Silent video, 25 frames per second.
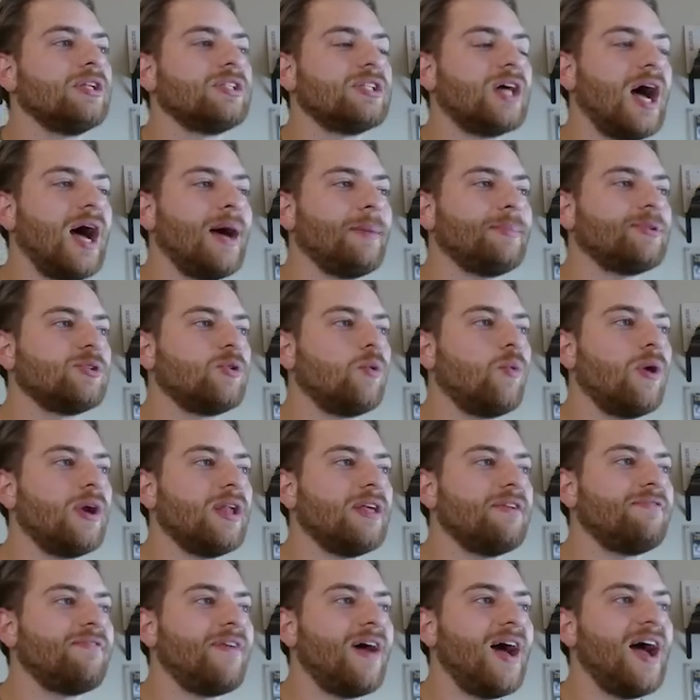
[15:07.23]
Top
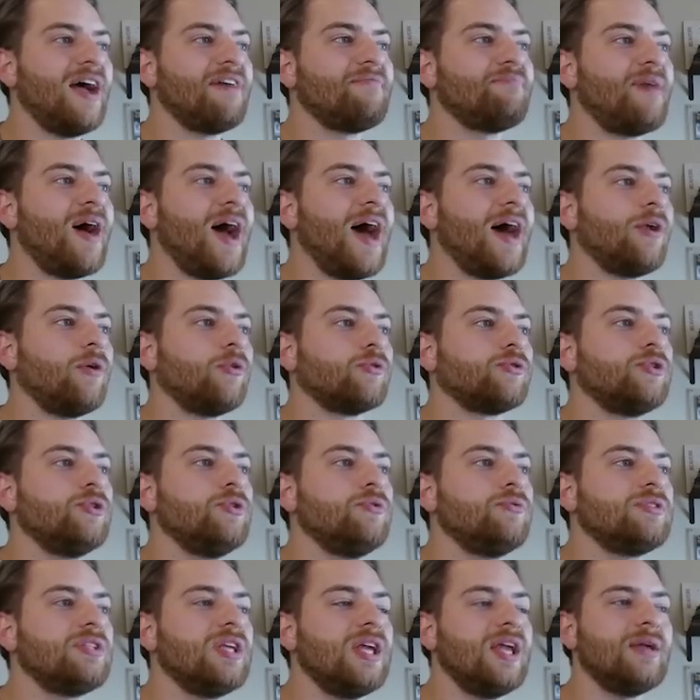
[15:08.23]
25 battle.
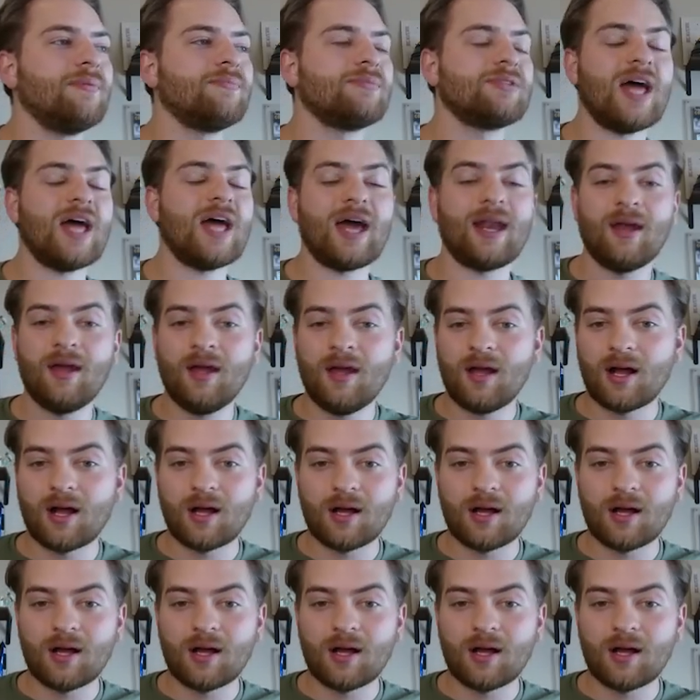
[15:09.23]
Two teams that